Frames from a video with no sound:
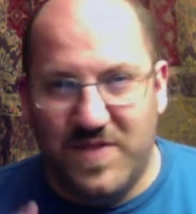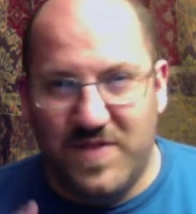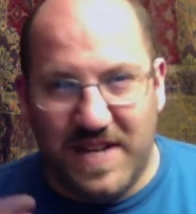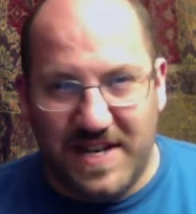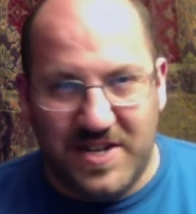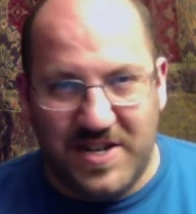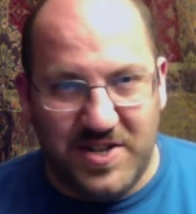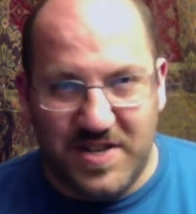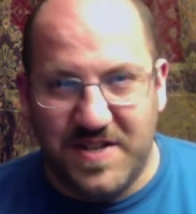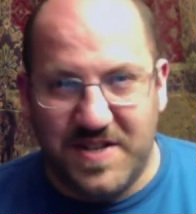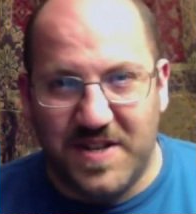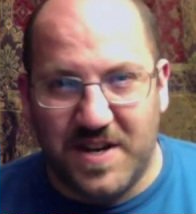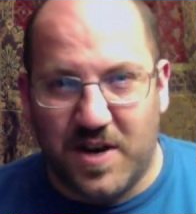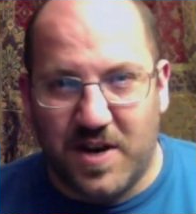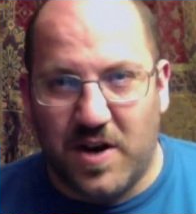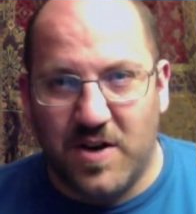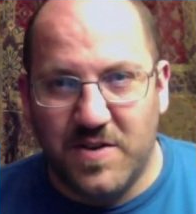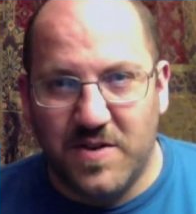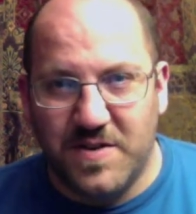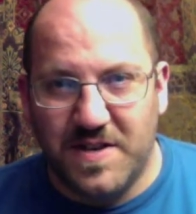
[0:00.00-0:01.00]
like just a
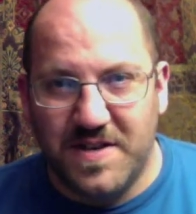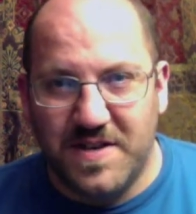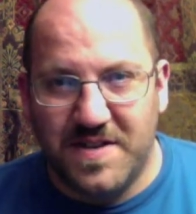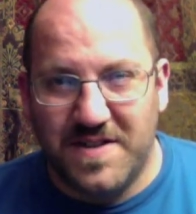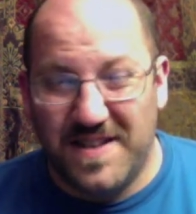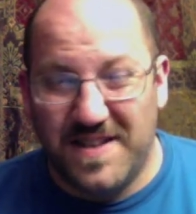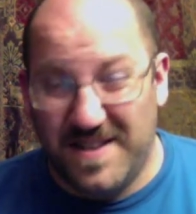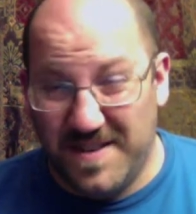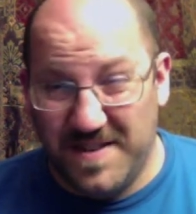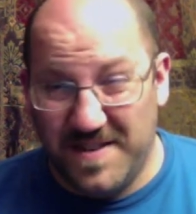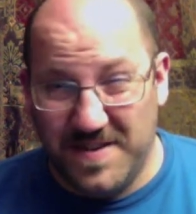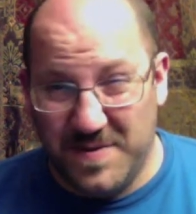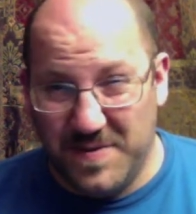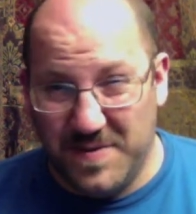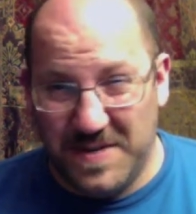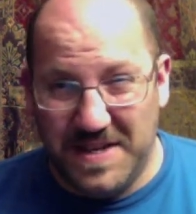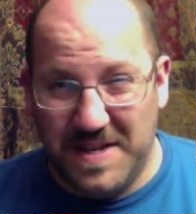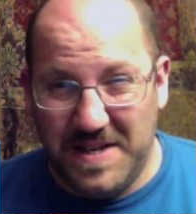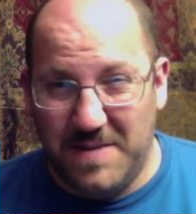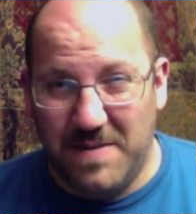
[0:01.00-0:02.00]
cartridge that looks
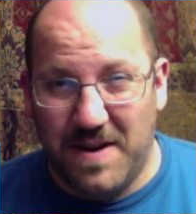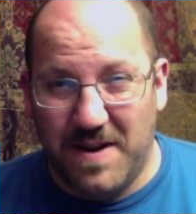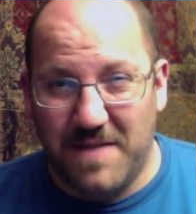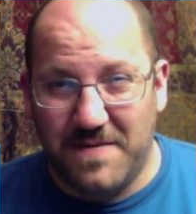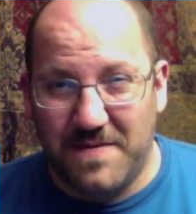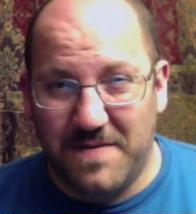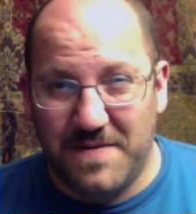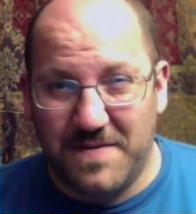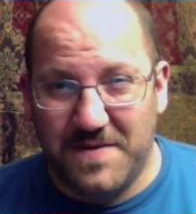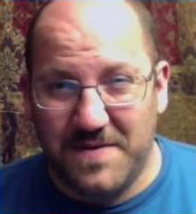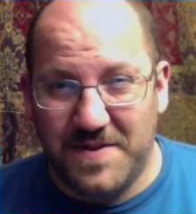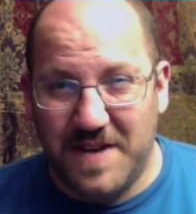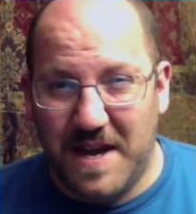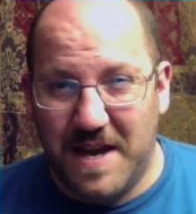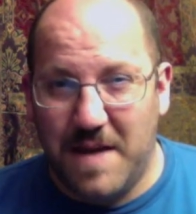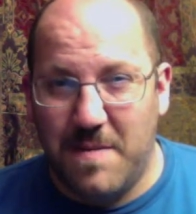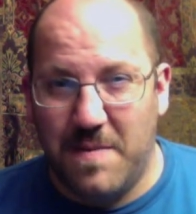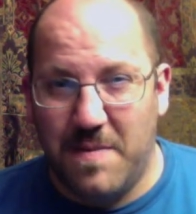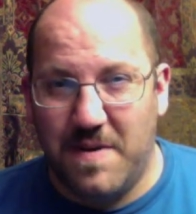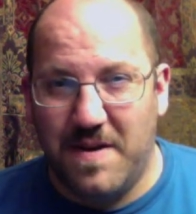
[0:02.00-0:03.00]
in really rough
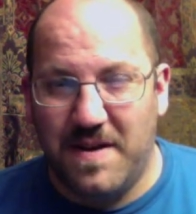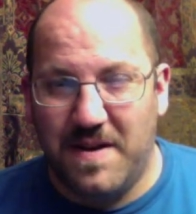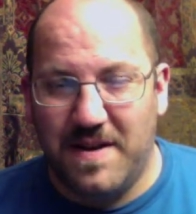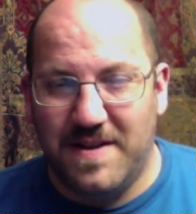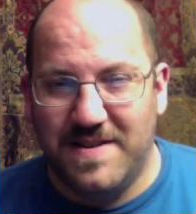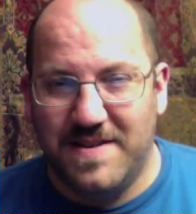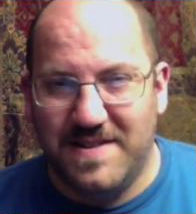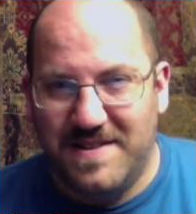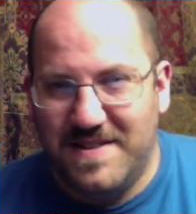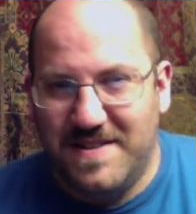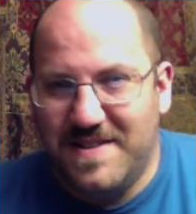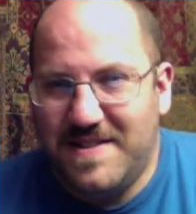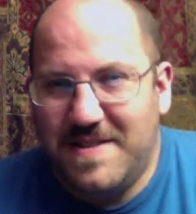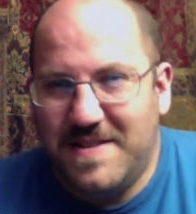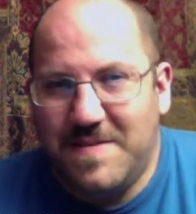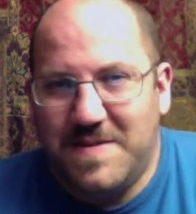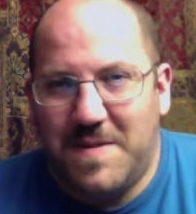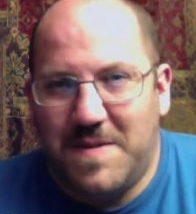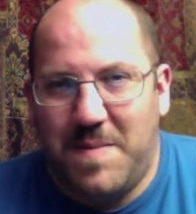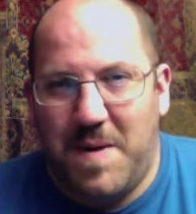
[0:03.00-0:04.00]
shape just
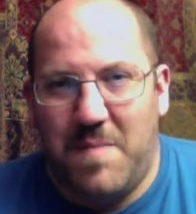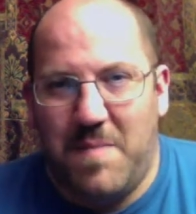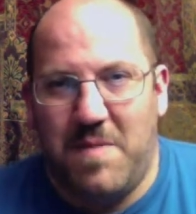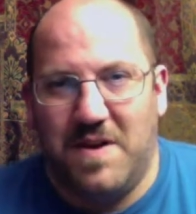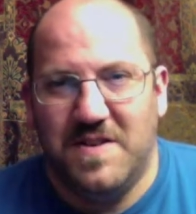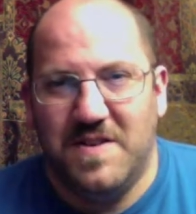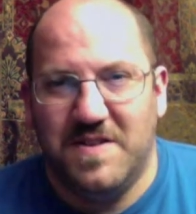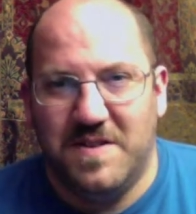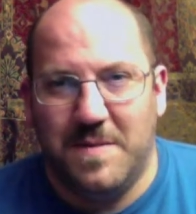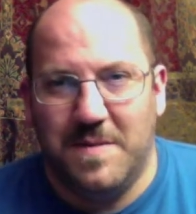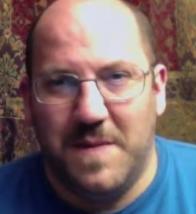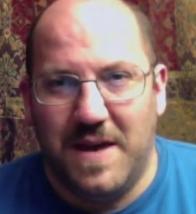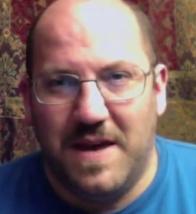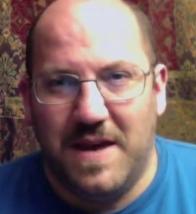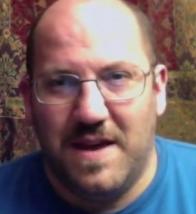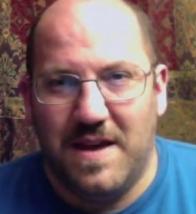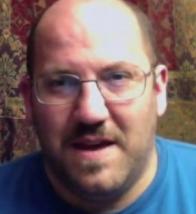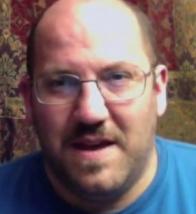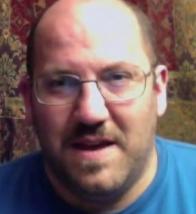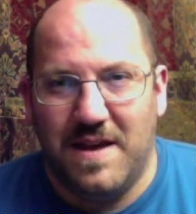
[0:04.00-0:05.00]
seems a bit much to
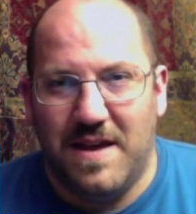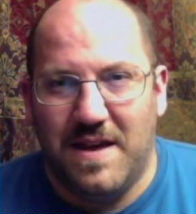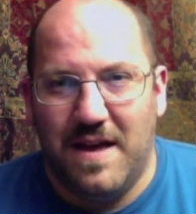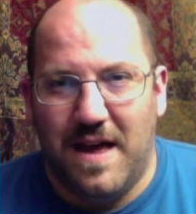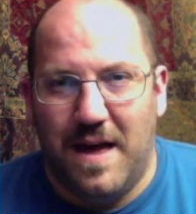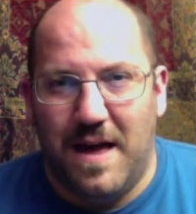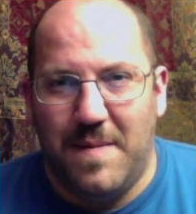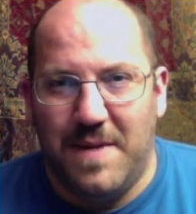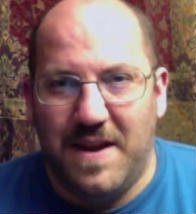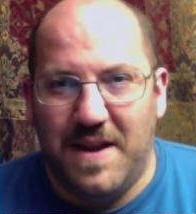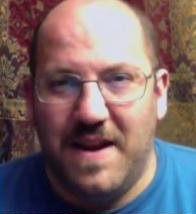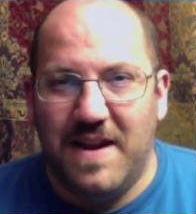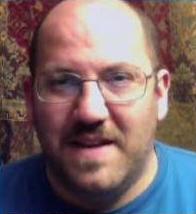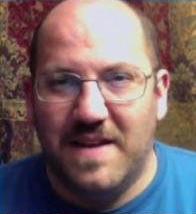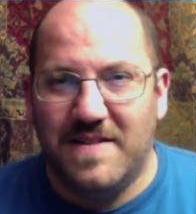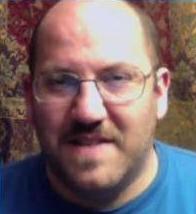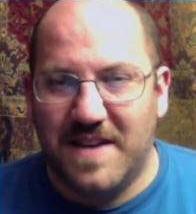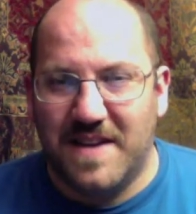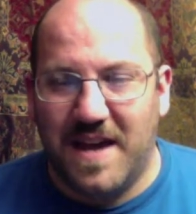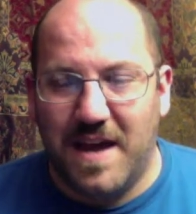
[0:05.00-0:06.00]
me. I mean, it
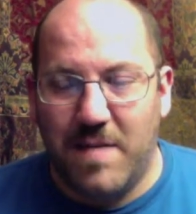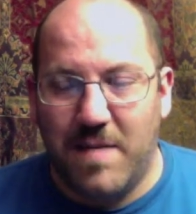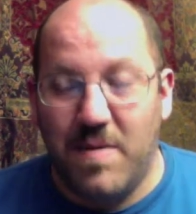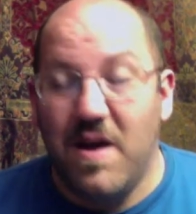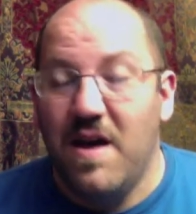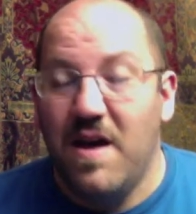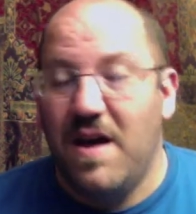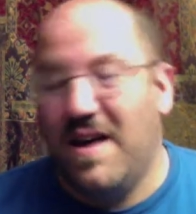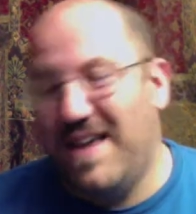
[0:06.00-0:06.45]
is a game.